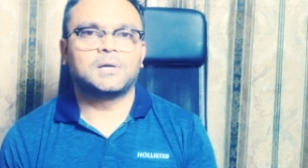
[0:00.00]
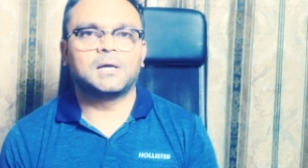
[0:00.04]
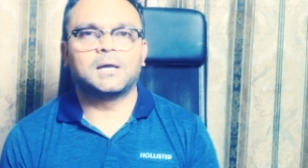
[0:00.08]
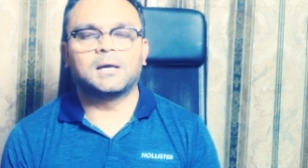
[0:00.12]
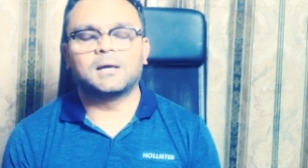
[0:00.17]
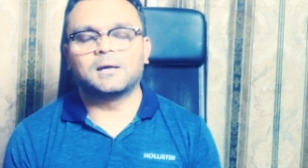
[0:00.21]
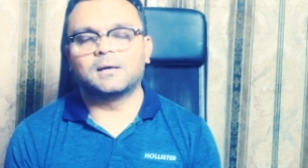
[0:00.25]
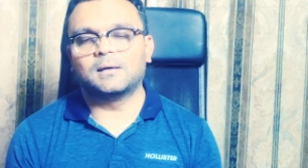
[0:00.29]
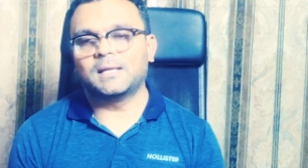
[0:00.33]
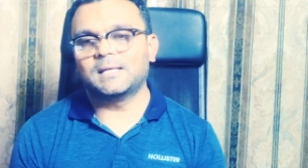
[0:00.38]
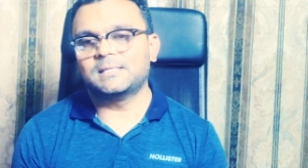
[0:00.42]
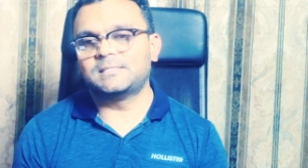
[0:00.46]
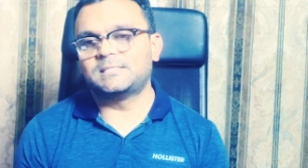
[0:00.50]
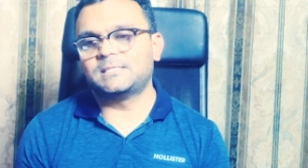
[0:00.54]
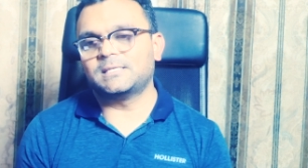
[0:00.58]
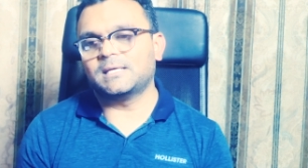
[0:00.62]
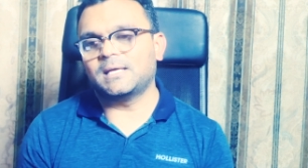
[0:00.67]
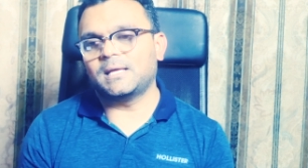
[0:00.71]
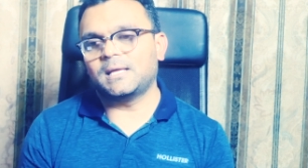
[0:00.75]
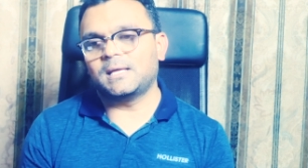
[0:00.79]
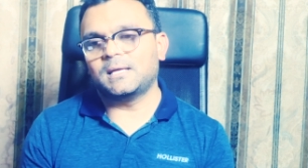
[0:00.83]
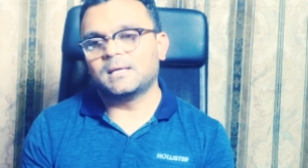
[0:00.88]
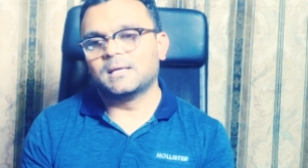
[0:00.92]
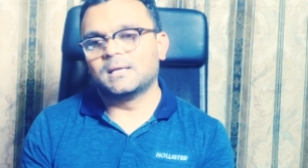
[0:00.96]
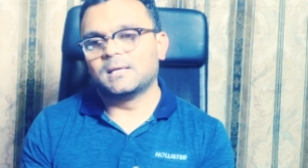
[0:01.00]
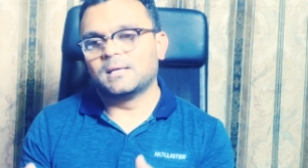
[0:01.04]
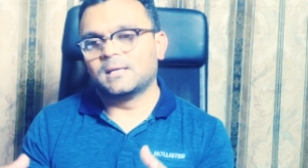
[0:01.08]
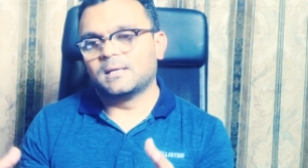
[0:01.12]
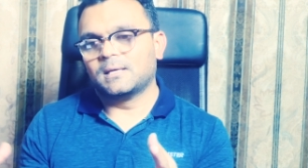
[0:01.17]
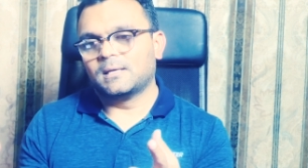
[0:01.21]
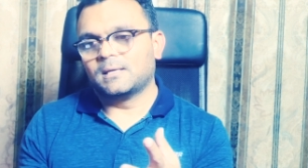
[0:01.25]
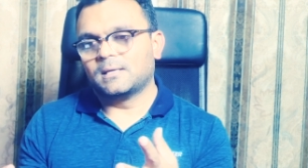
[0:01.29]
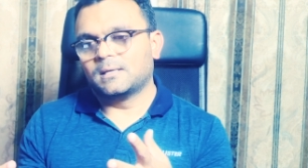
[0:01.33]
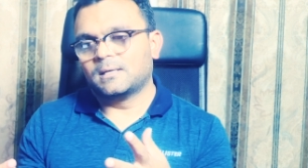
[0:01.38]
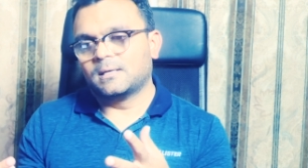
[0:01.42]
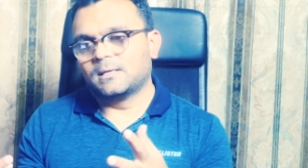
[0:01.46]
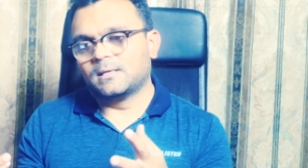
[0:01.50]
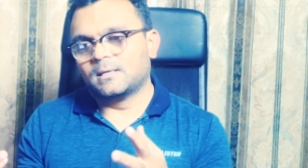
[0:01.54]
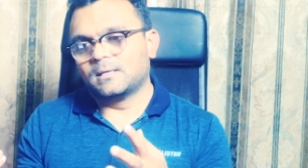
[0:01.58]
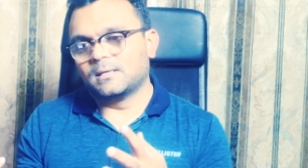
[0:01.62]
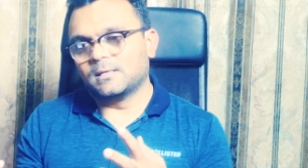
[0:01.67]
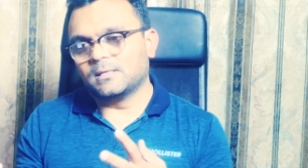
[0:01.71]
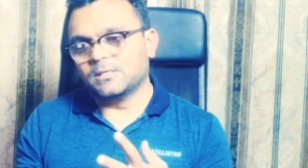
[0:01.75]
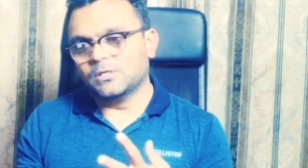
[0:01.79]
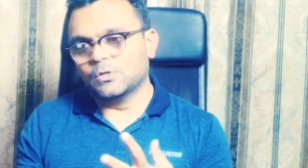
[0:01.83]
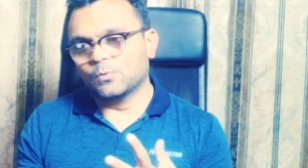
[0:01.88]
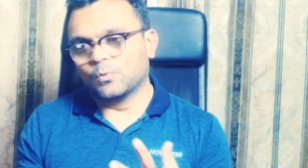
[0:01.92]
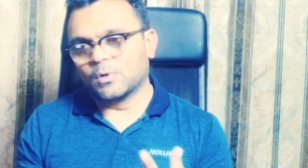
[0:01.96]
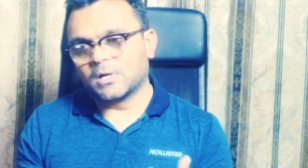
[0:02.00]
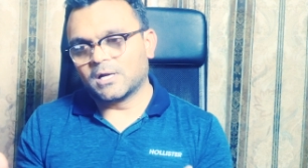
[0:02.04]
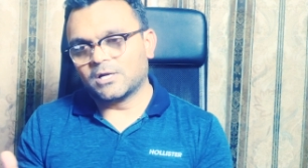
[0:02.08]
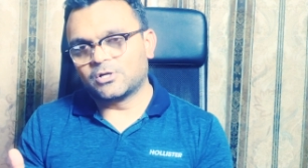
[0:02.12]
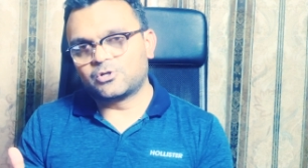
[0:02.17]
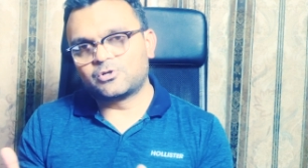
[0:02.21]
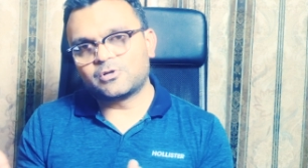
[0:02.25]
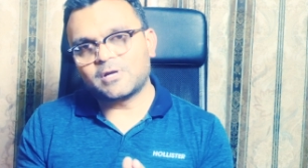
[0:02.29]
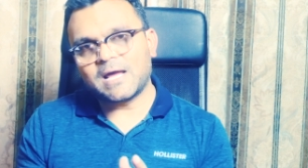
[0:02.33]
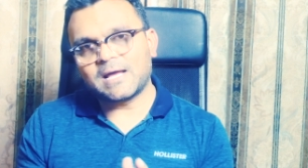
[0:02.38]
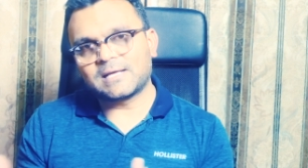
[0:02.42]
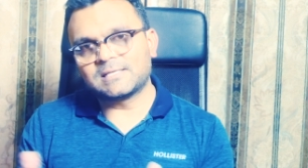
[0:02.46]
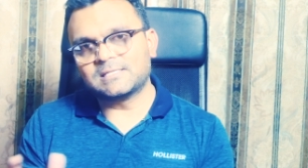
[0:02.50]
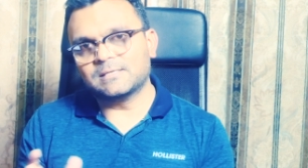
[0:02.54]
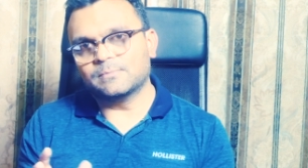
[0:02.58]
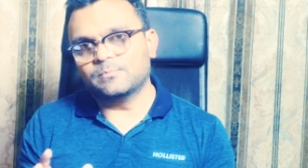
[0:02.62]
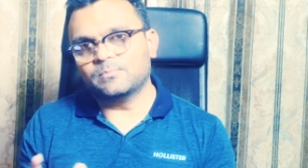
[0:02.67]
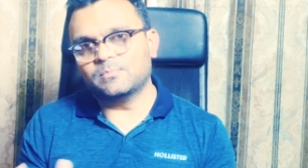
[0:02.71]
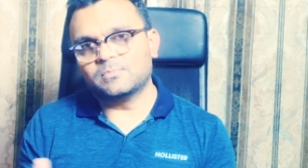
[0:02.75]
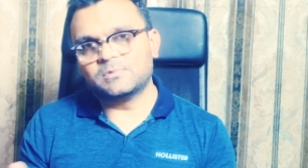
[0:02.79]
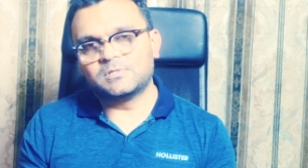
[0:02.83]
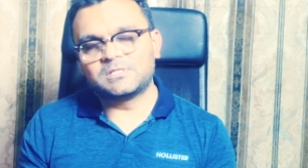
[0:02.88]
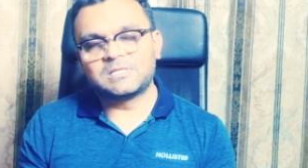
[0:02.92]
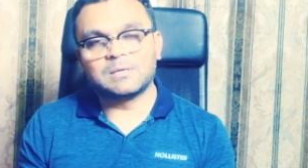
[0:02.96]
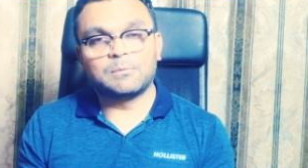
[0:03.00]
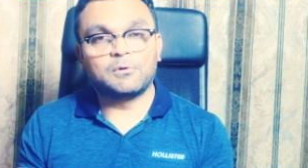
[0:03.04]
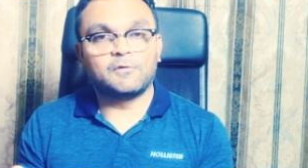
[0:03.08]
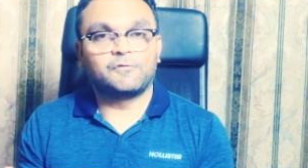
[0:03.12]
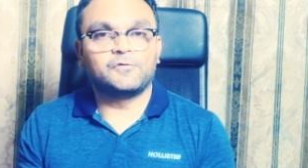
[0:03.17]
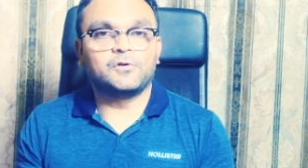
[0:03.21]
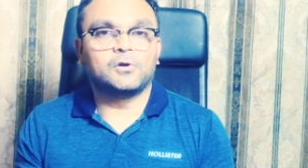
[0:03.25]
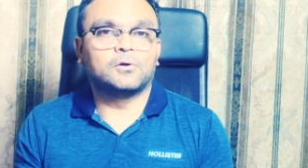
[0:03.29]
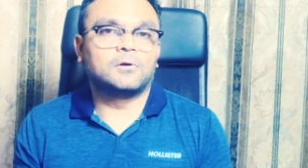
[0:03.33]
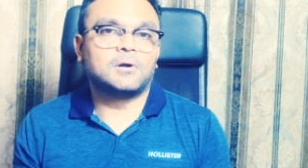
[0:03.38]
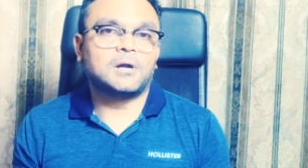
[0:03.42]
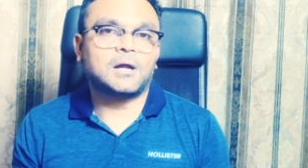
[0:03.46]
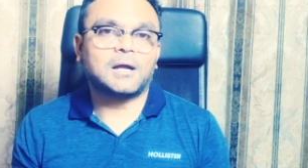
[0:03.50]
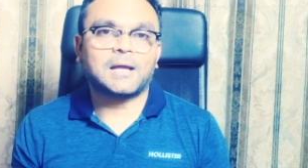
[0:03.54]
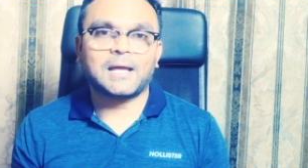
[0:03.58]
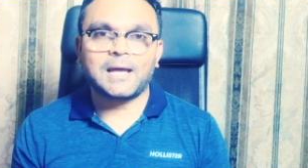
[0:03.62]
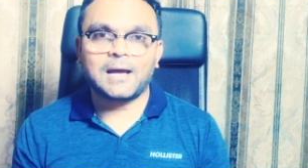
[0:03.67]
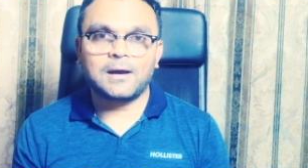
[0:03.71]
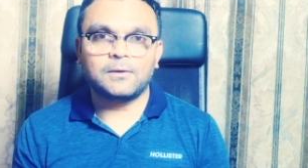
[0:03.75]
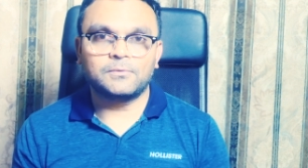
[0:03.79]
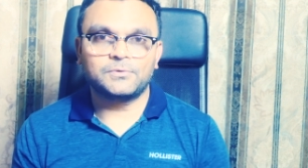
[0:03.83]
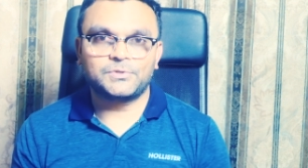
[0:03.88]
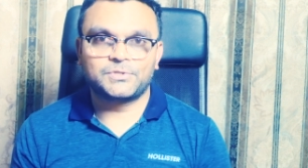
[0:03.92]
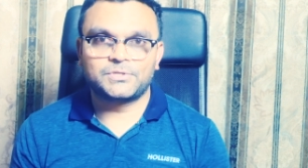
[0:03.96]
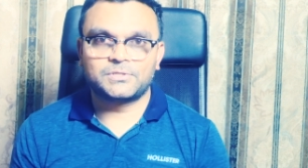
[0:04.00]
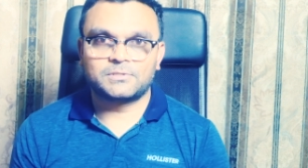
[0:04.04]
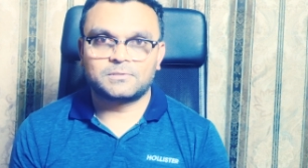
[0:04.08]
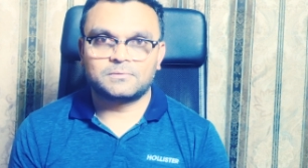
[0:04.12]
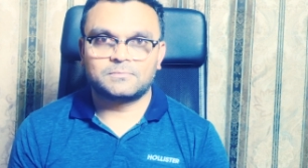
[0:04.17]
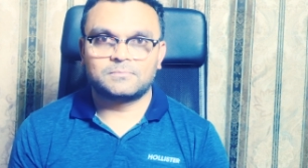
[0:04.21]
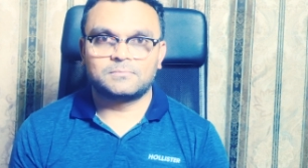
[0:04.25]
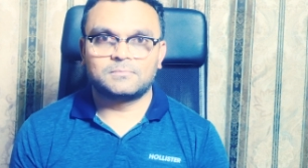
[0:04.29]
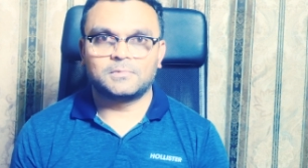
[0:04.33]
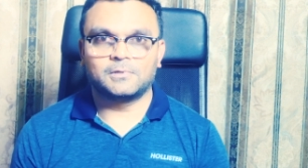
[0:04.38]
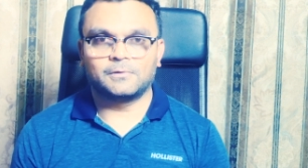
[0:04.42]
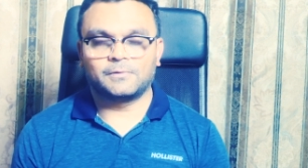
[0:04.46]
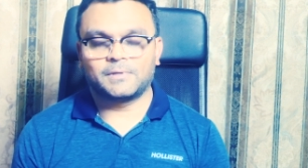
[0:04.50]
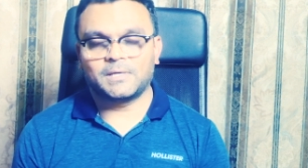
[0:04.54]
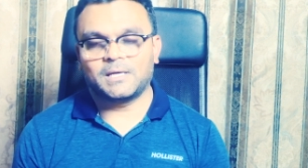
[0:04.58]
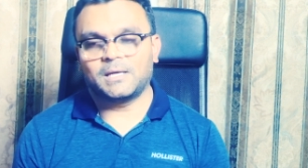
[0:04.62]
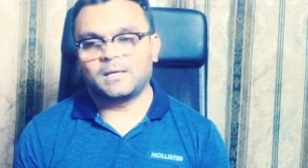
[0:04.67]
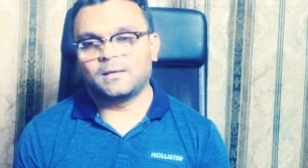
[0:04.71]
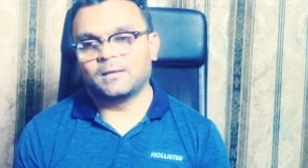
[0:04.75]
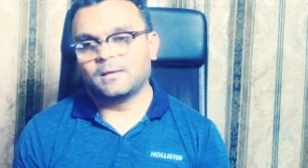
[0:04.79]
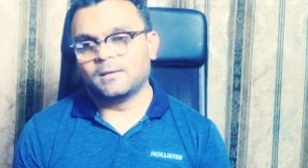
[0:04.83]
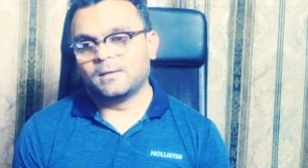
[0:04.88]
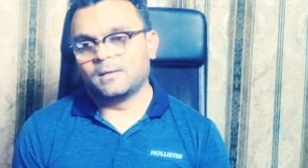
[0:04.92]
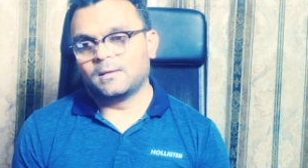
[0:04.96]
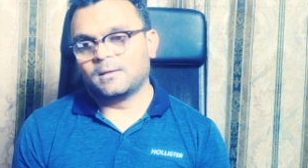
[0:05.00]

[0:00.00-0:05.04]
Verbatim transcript: Uh, let's say you want to track some, some of your accounts, okay?